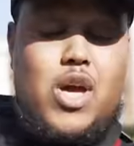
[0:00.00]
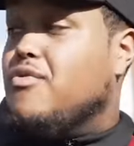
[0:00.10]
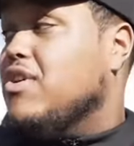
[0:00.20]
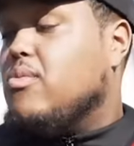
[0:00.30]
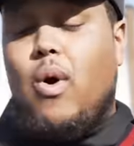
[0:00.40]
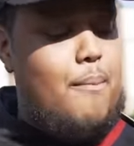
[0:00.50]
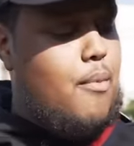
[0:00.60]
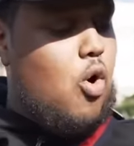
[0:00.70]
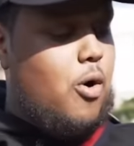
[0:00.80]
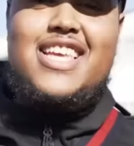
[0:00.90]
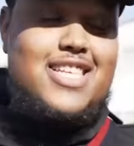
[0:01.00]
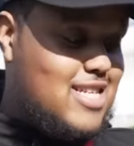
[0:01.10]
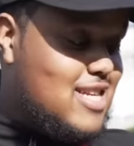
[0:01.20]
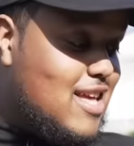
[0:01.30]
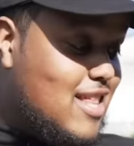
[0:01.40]
We're gonna read one more.
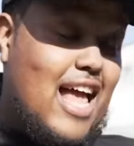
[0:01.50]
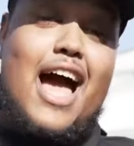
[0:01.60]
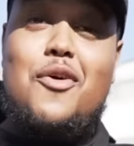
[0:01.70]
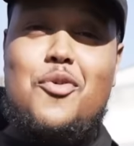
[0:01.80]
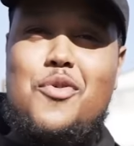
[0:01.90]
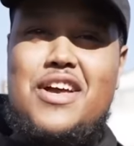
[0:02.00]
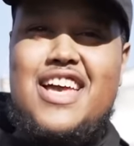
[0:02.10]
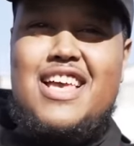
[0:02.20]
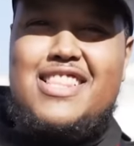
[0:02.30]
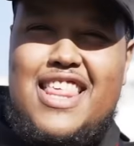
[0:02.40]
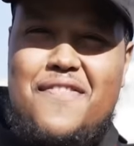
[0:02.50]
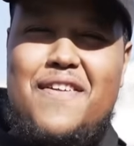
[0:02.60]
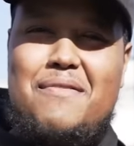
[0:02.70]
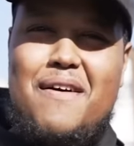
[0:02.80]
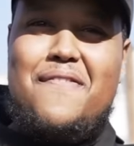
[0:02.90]
This title is
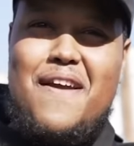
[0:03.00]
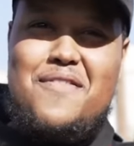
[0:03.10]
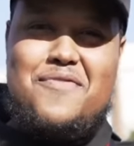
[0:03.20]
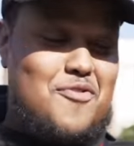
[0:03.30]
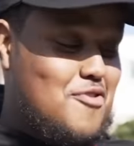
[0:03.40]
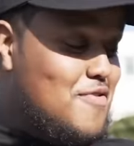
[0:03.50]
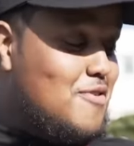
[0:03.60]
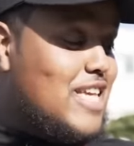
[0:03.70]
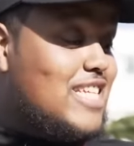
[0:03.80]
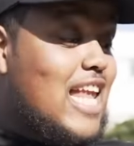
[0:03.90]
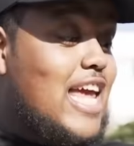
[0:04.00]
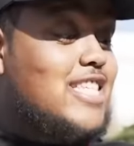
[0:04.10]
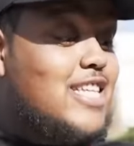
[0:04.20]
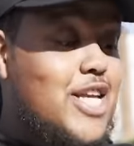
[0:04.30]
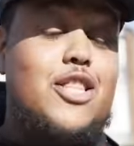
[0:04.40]
definitely my favorite for a review. It says, ladies
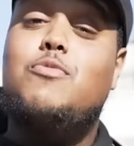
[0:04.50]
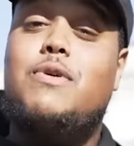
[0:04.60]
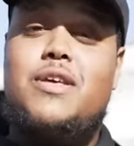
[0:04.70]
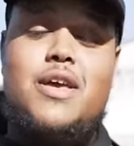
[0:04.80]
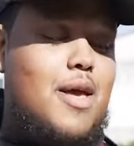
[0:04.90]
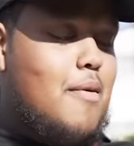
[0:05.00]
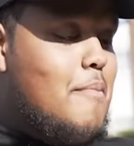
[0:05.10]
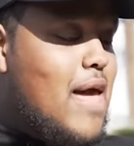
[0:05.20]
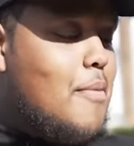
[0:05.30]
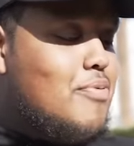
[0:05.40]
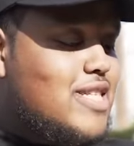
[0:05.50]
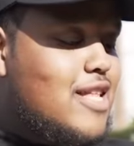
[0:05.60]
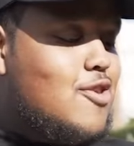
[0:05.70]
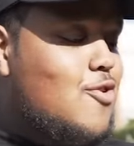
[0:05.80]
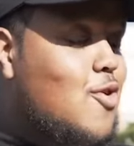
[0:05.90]
and gentlemen, may I
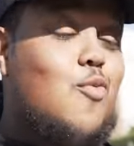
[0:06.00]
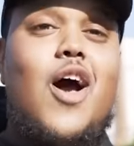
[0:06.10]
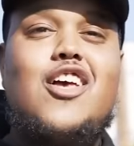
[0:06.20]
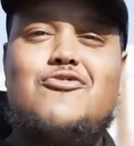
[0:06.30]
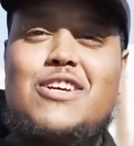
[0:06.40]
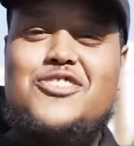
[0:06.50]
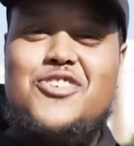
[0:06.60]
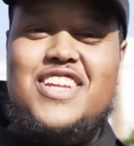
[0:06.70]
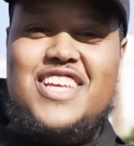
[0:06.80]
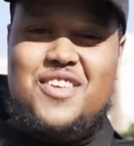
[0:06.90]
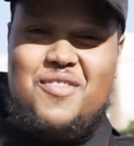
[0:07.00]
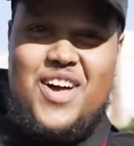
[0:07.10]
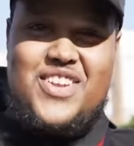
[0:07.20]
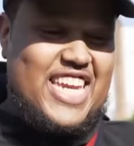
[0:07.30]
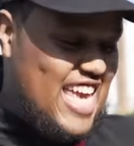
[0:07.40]
present to you the worst restaurant in the
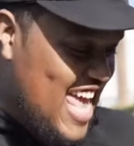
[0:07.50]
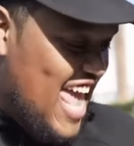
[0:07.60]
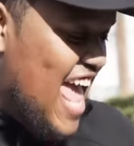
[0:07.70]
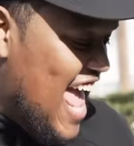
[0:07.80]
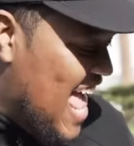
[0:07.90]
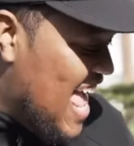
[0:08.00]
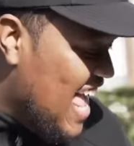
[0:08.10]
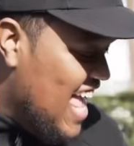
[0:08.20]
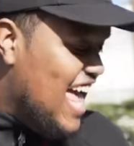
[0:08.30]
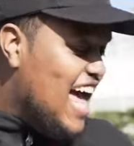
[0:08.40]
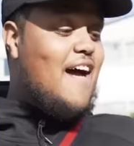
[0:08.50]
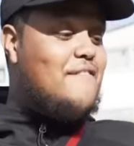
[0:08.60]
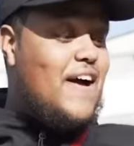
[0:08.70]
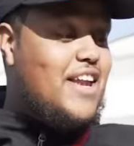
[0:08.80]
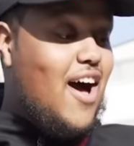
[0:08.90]
world. I
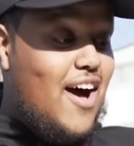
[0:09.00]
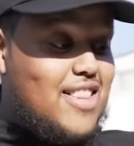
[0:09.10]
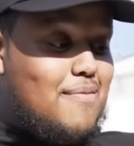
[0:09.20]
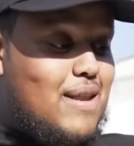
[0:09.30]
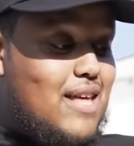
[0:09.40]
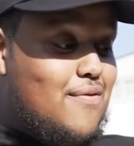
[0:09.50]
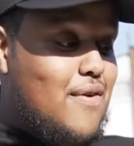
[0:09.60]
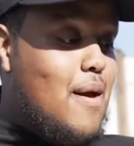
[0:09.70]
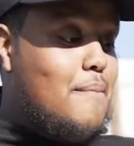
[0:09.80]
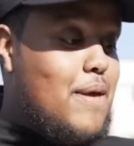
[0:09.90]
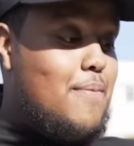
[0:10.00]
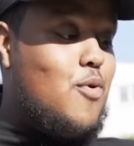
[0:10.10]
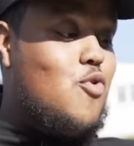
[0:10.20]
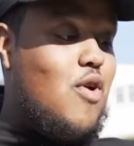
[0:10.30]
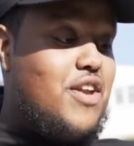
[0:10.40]
find it hard to believe people
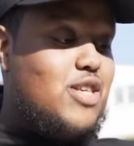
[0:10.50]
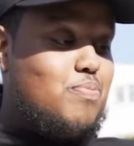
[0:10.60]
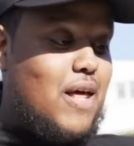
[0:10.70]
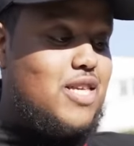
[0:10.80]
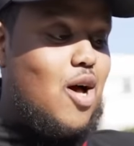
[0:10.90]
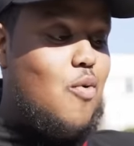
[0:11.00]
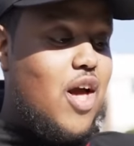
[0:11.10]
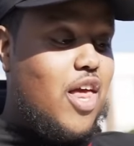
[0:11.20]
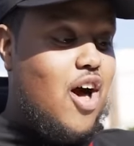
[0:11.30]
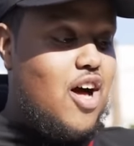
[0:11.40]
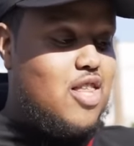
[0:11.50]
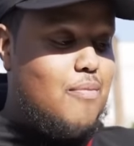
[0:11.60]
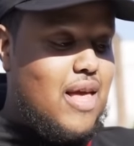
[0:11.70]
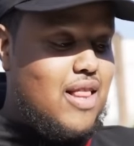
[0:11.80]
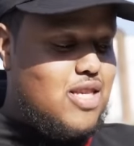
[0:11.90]
who run this place are working hard to
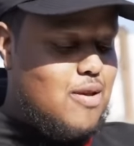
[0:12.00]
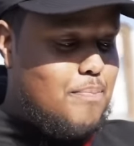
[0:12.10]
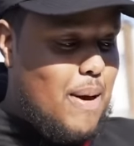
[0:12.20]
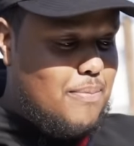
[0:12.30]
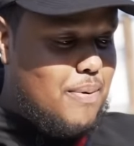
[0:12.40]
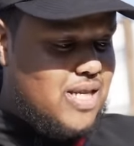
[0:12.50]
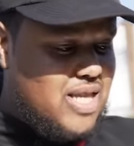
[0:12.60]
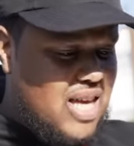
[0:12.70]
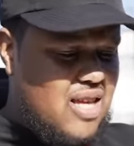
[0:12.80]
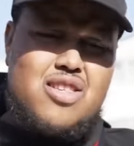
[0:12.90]
make this a bad place to eat.